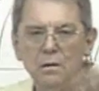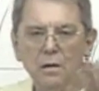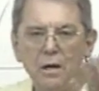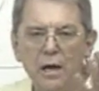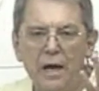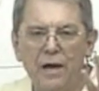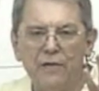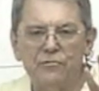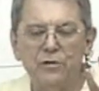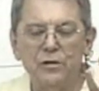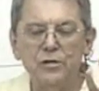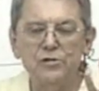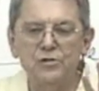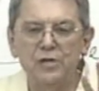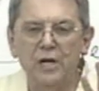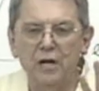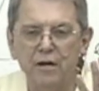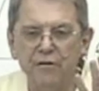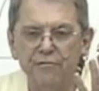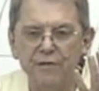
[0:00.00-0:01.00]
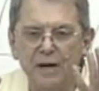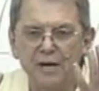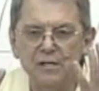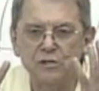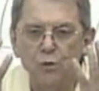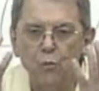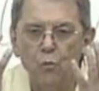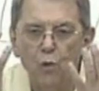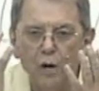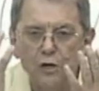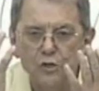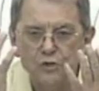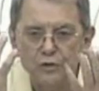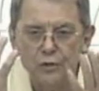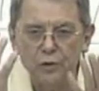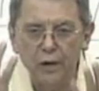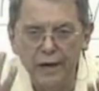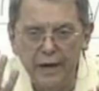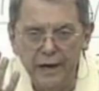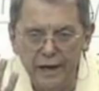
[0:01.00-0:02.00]
after each sacrifice and wash
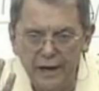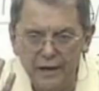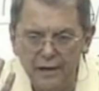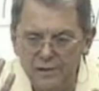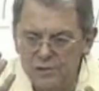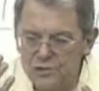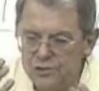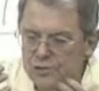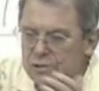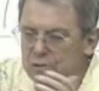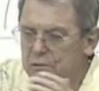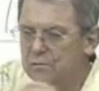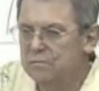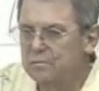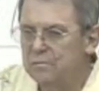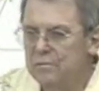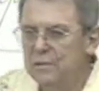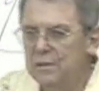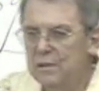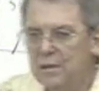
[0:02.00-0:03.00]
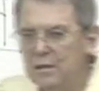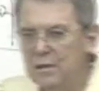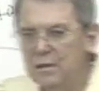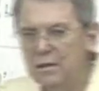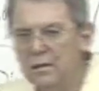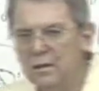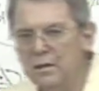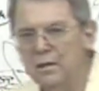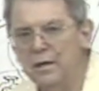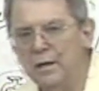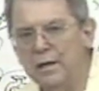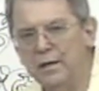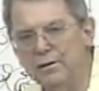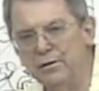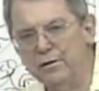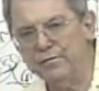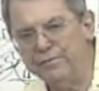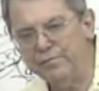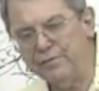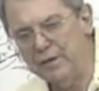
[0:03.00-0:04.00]
their hands
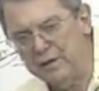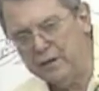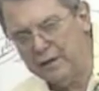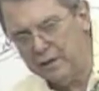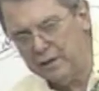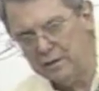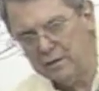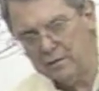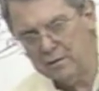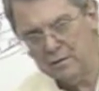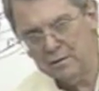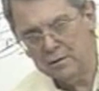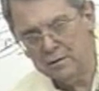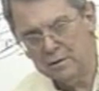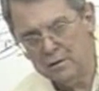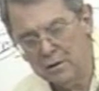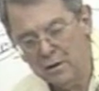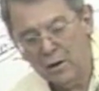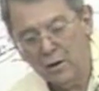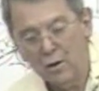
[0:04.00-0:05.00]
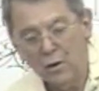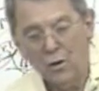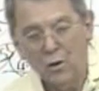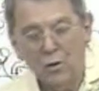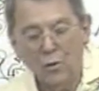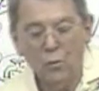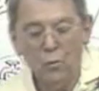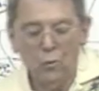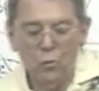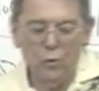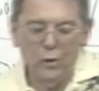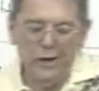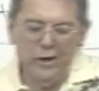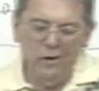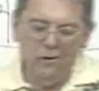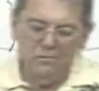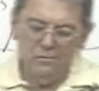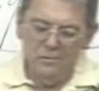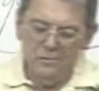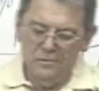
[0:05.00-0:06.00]
and their feet.
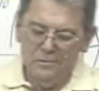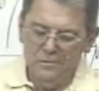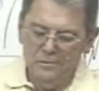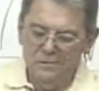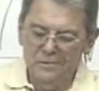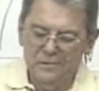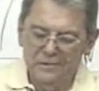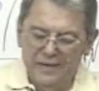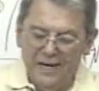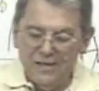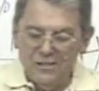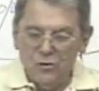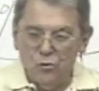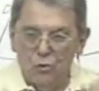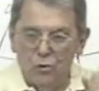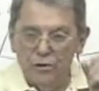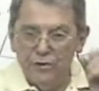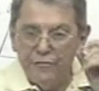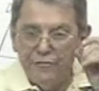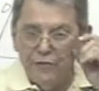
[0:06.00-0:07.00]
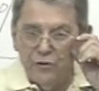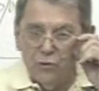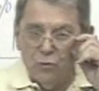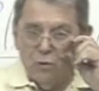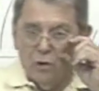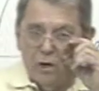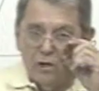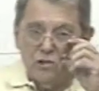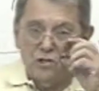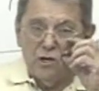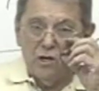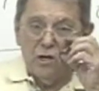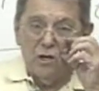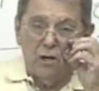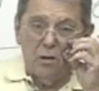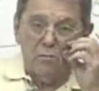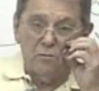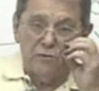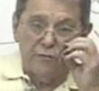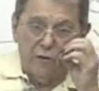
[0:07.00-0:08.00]
Well, that's where the foot washing
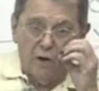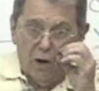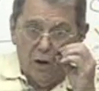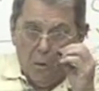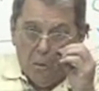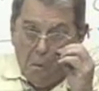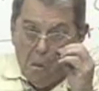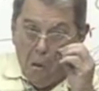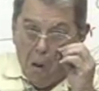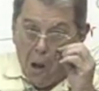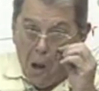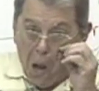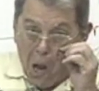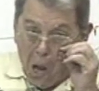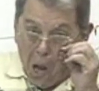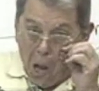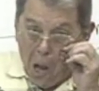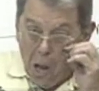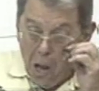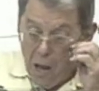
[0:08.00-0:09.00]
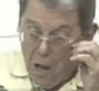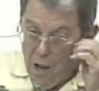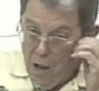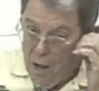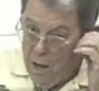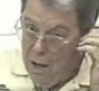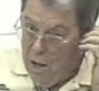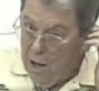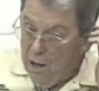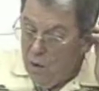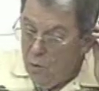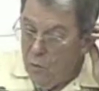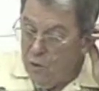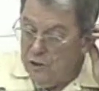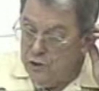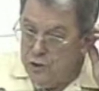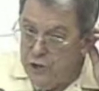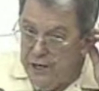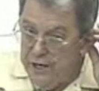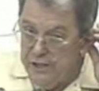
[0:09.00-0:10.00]
comes from.
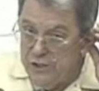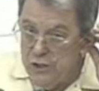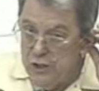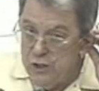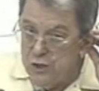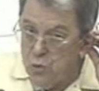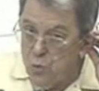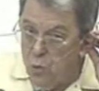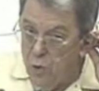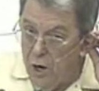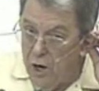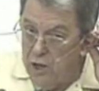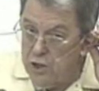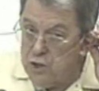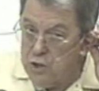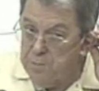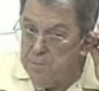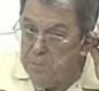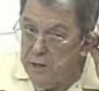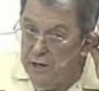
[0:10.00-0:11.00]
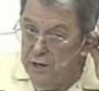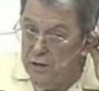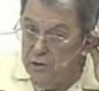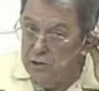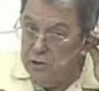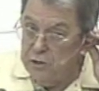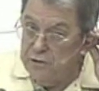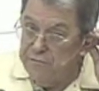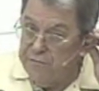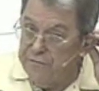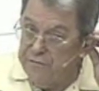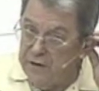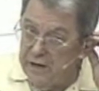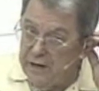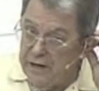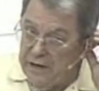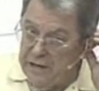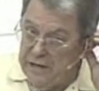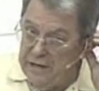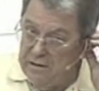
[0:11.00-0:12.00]
When Jesus washed Peter's
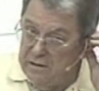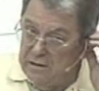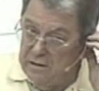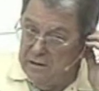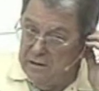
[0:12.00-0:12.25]
feet,